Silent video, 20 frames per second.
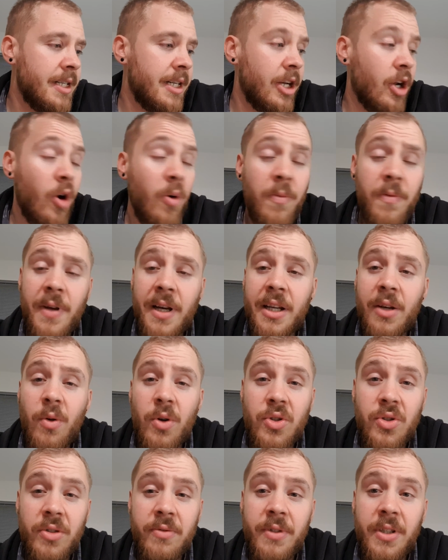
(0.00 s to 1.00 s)
And hopefully I can
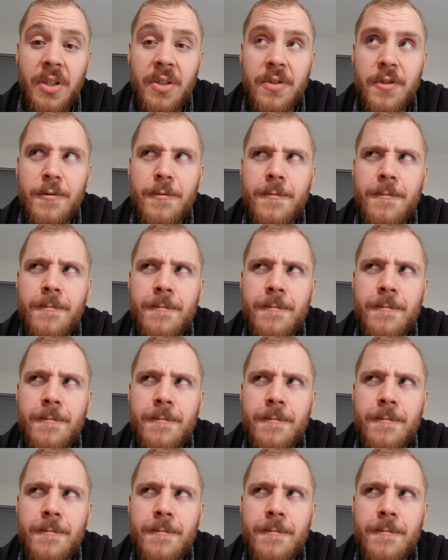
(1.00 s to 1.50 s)
watch your videos.